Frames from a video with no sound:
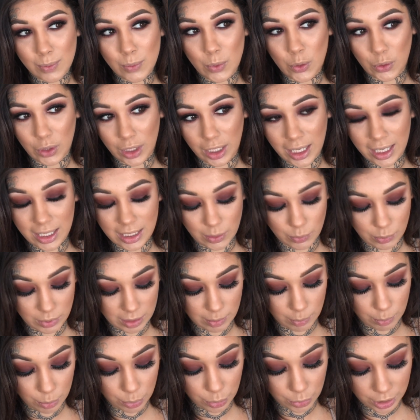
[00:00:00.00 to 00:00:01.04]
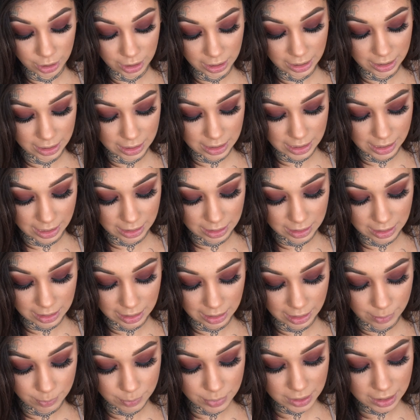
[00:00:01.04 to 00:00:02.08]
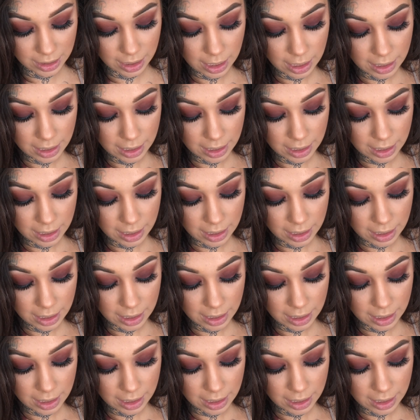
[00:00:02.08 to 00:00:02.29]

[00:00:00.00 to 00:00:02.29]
smoky eyes with some pretty intense lips.